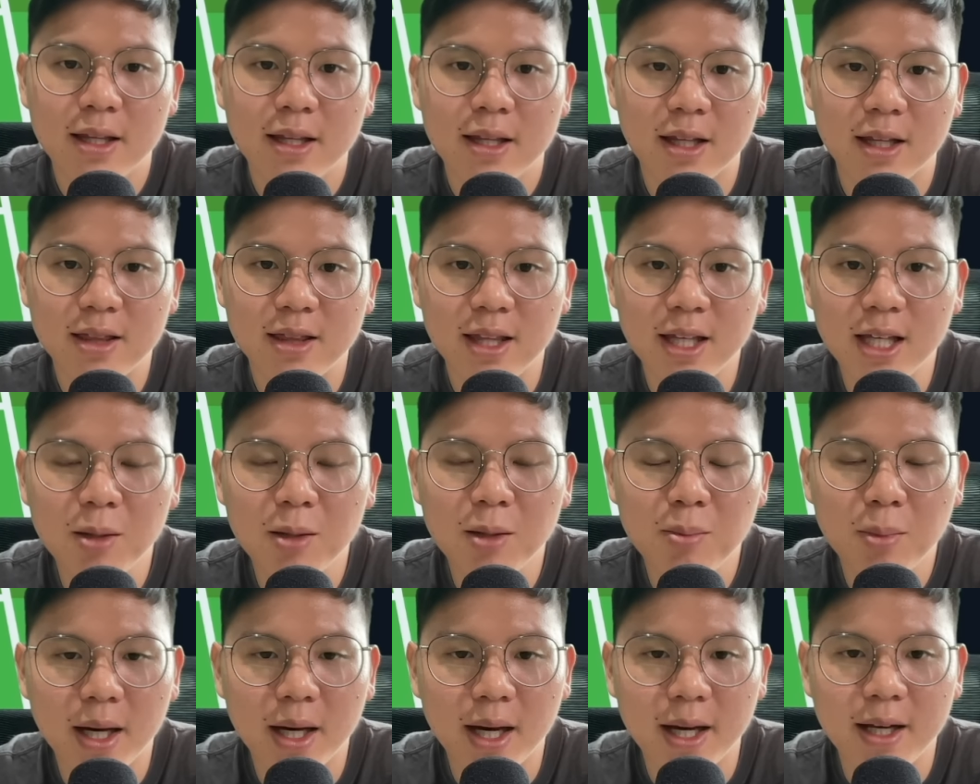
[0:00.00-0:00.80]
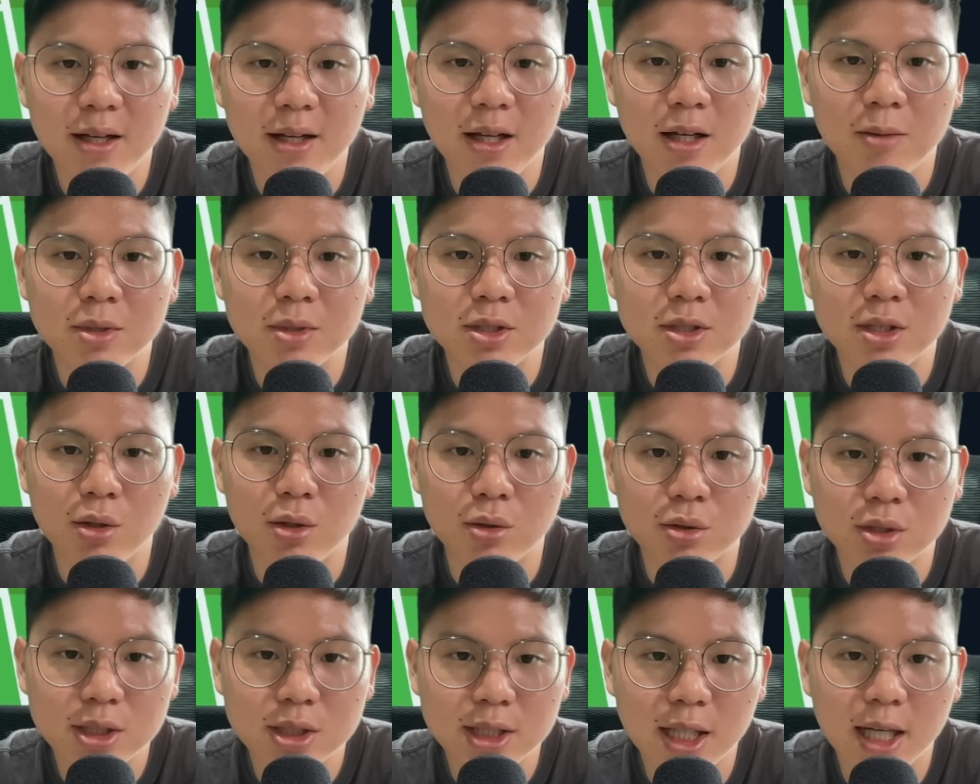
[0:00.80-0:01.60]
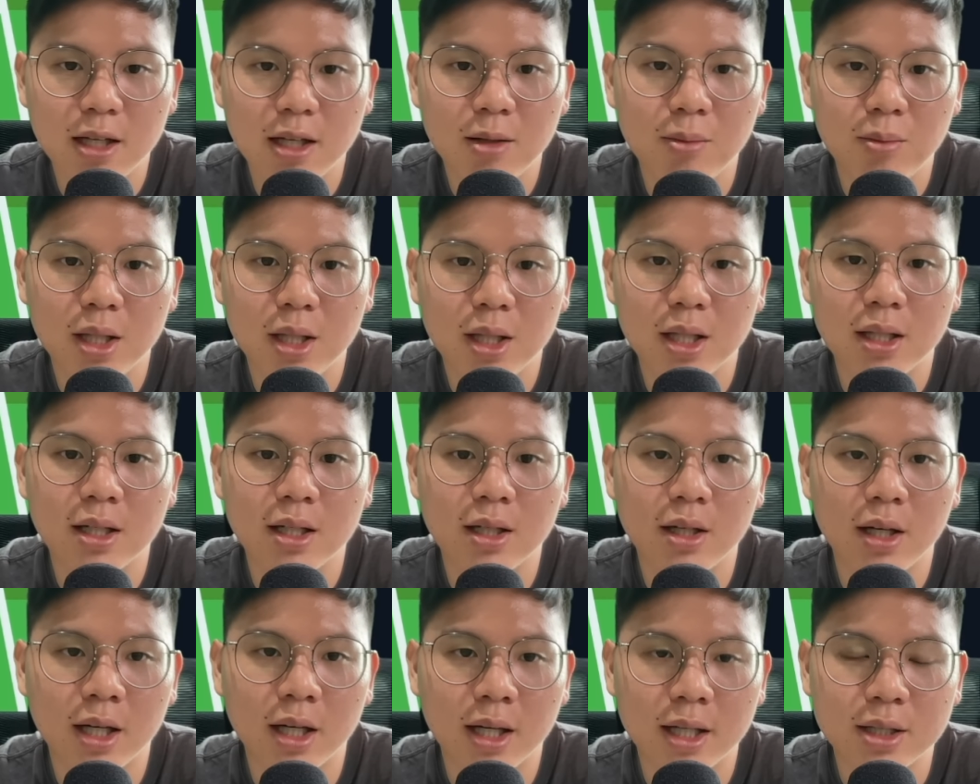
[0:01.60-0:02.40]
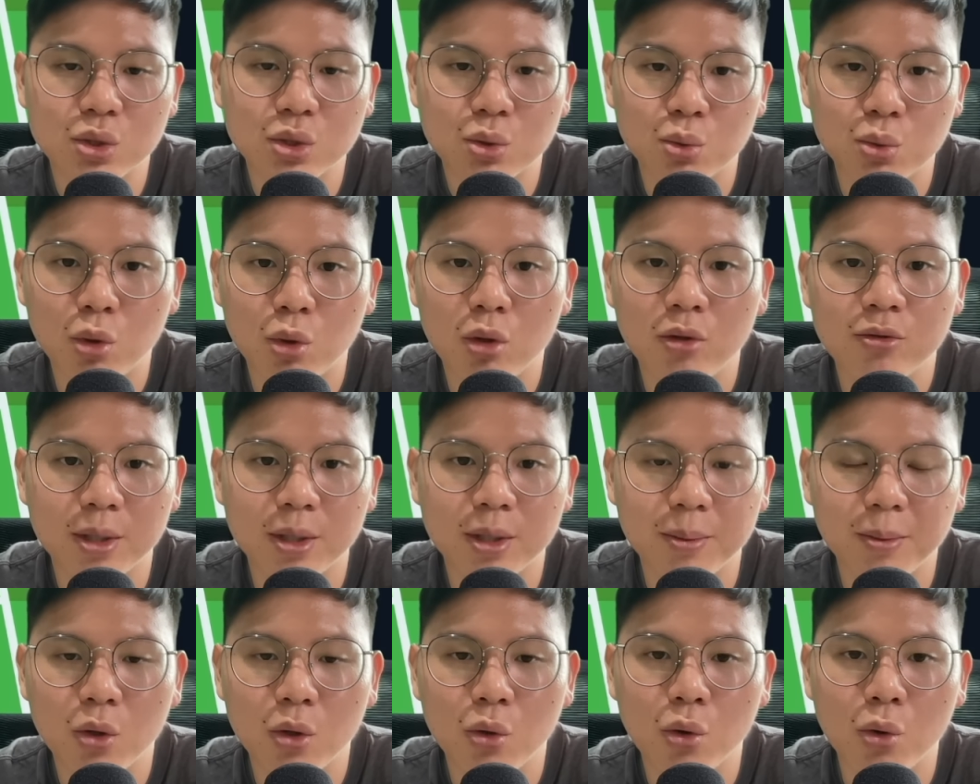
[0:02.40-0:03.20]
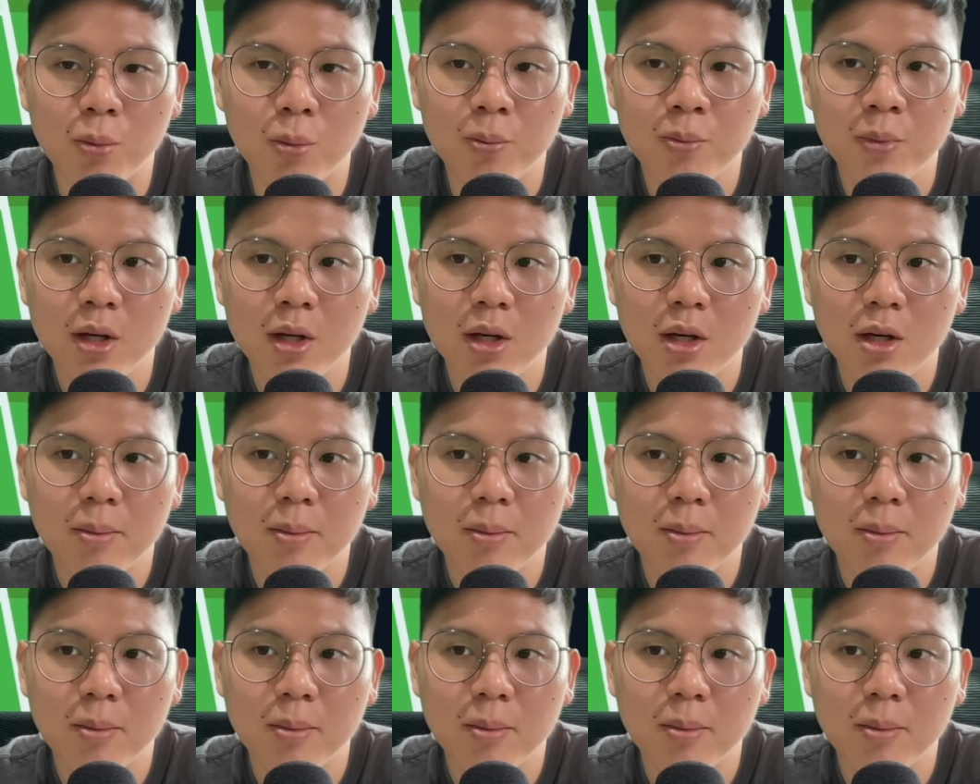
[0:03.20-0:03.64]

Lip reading: The thinking behind him is that you start him here against Wolves at home,